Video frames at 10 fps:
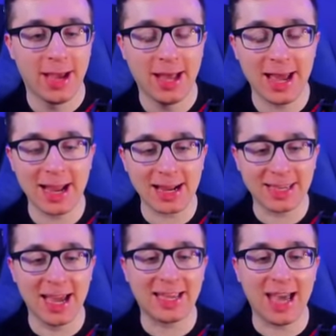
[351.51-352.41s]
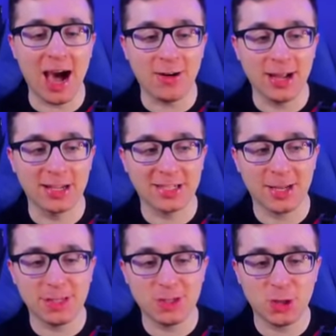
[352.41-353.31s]
And I got to kick out, and it's
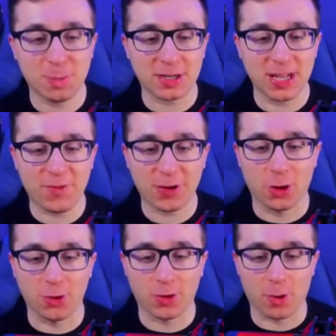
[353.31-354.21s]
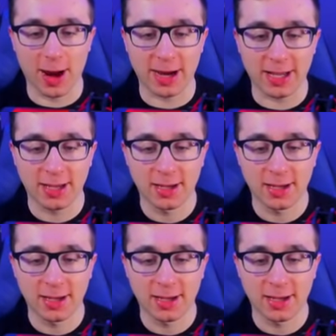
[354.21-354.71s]
going to be super difficult already.